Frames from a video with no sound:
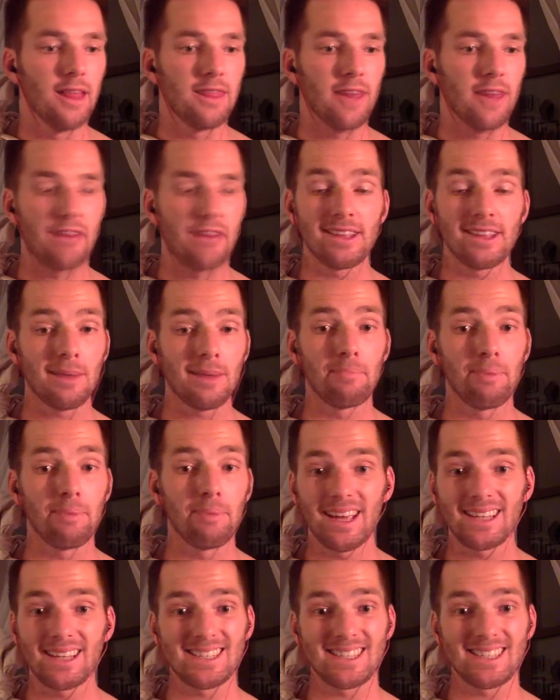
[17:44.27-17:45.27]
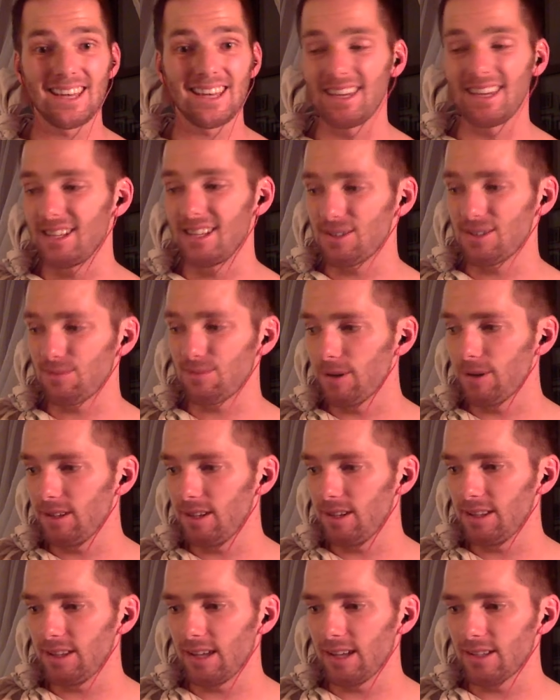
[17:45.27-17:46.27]
I think the biggest thing is
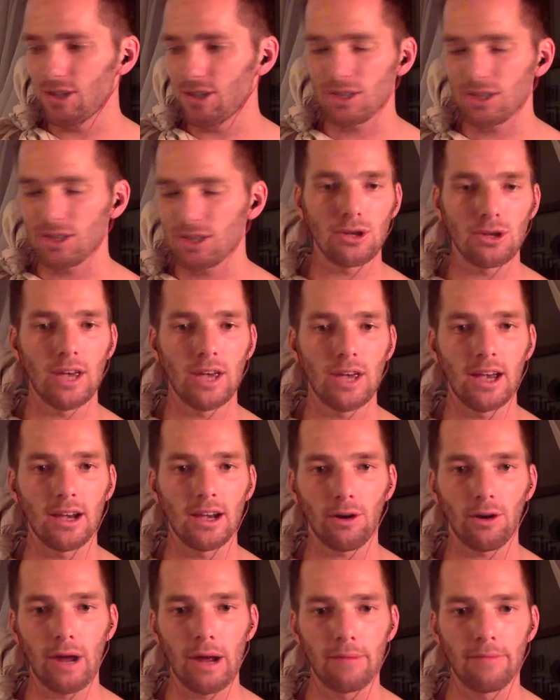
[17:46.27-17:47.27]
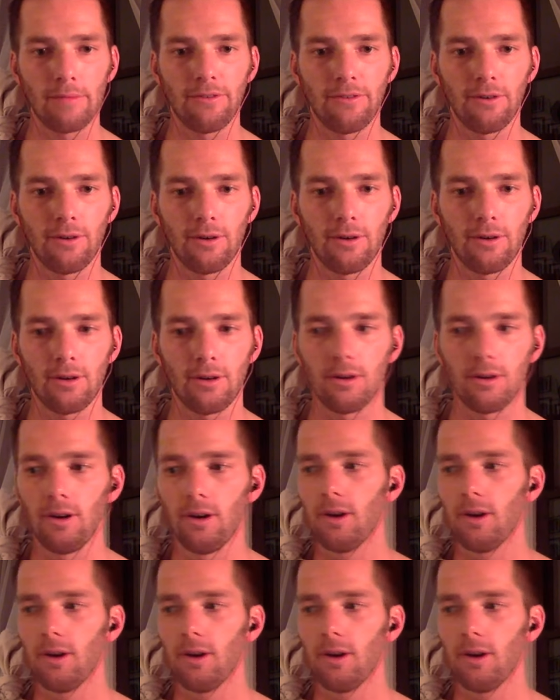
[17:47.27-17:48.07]
really like just like you can't cram for,